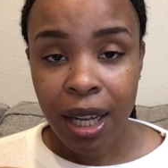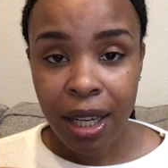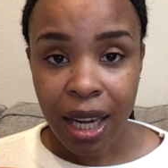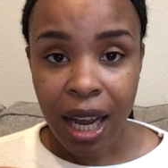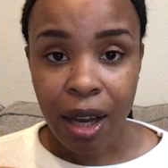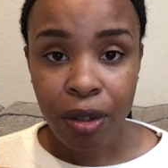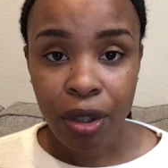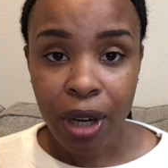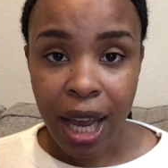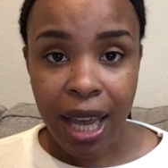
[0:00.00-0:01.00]
now
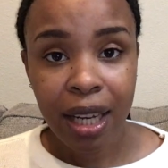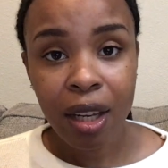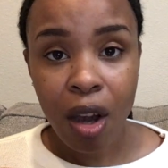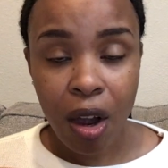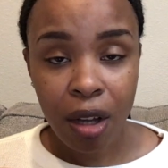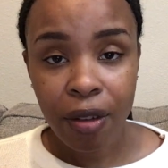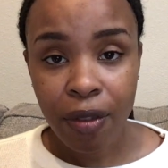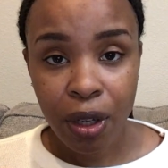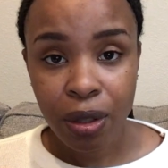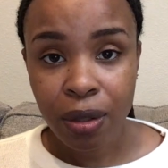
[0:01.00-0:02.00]
you're adding all of
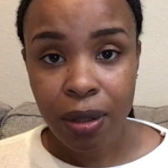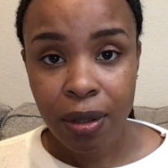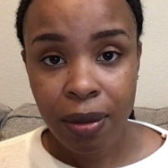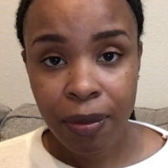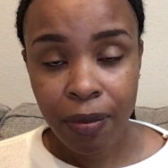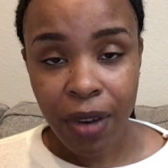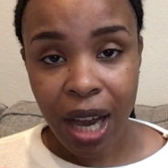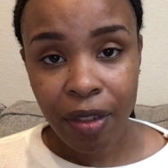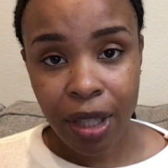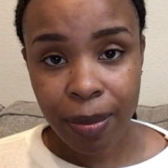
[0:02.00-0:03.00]
those
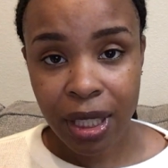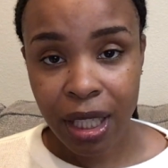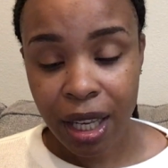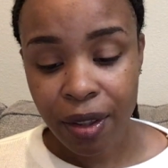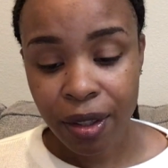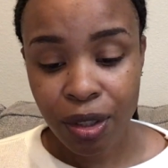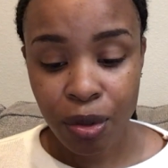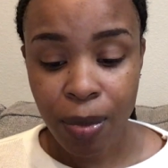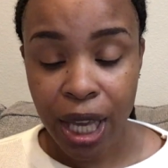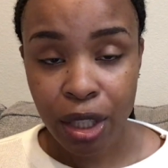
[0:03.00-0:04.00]
5 of them together to
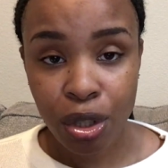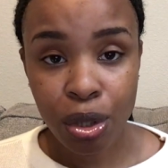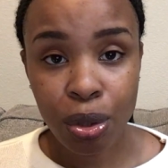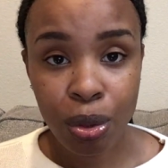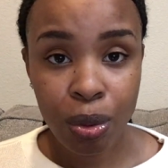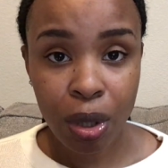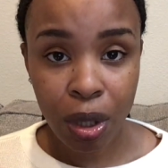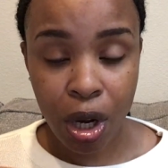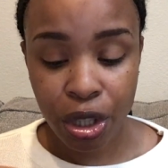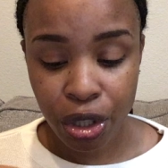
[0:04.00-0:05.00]
make 2
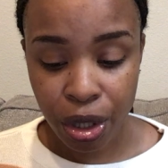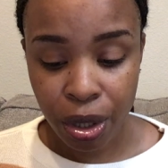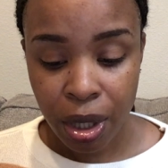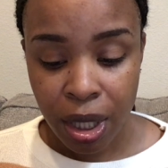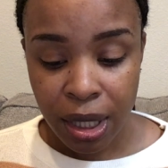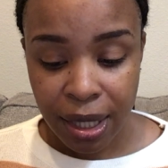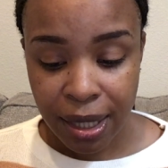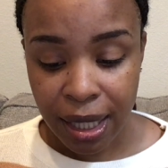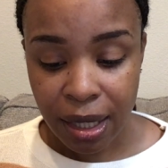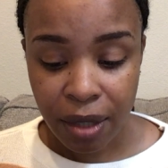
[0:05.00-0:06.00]
larger
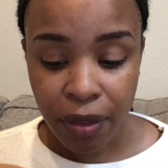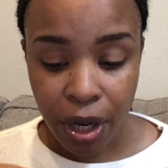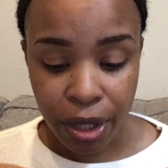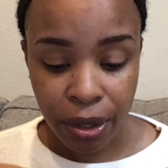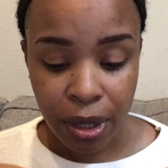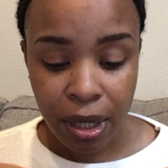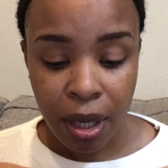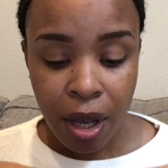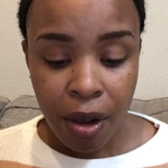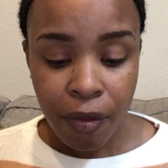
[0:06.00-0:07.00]
sets of curtains.
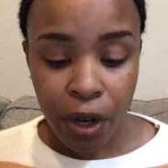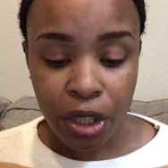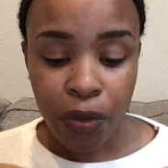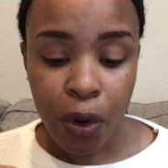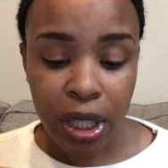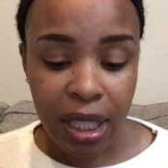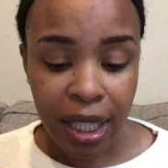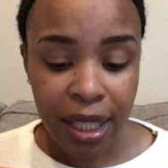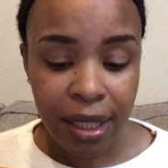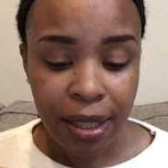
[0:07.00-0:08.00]
Verse 4
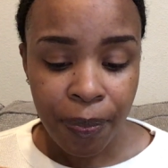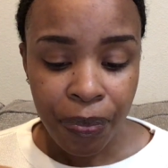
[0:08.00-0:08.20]
says,